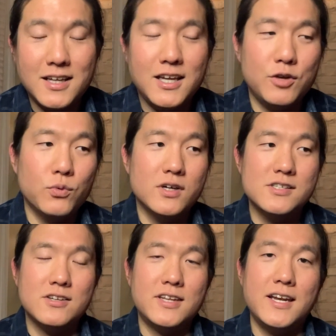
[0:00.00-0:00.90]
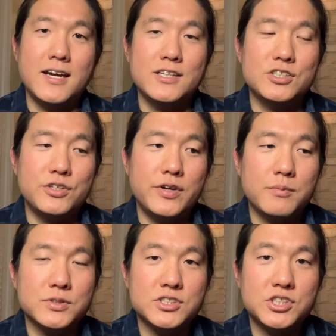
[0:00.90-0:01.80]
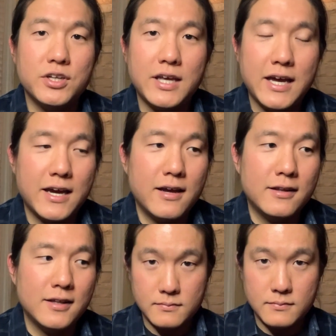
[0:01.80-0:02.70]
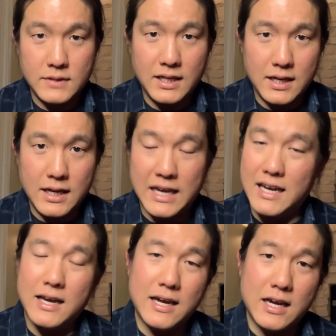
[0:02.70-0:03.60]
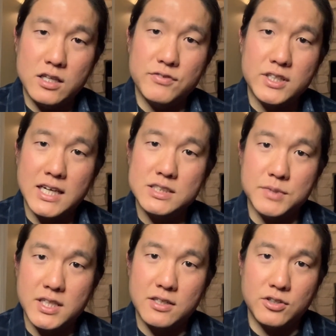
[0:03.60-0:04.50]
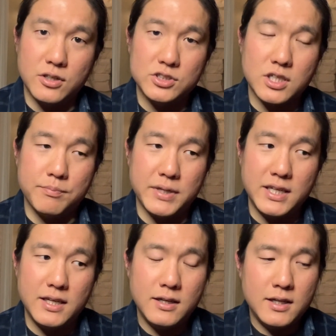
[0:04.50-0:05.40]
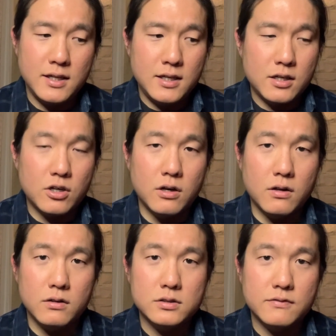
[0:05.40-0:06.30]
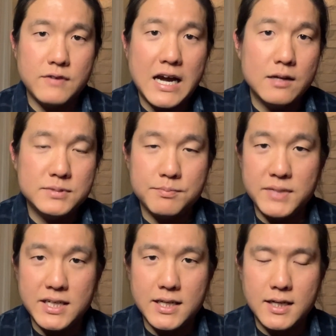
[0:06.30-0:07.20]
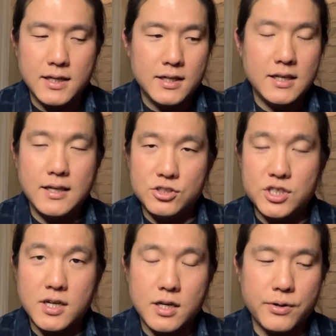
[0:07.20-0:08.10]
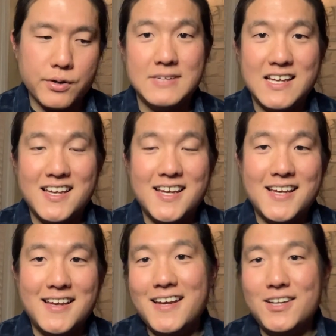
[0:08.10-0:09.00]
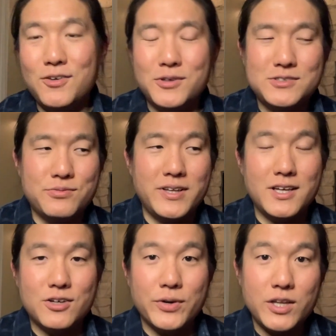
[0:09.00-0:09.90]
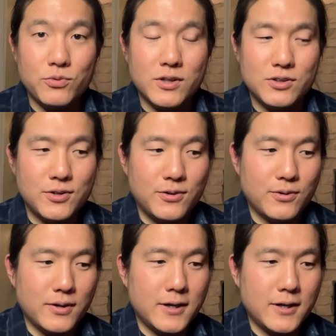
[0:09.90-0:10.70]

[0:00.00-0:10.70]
It was a data engineering position at an advertisement technology company called Vibes Media in Chicago. And it was really great one too.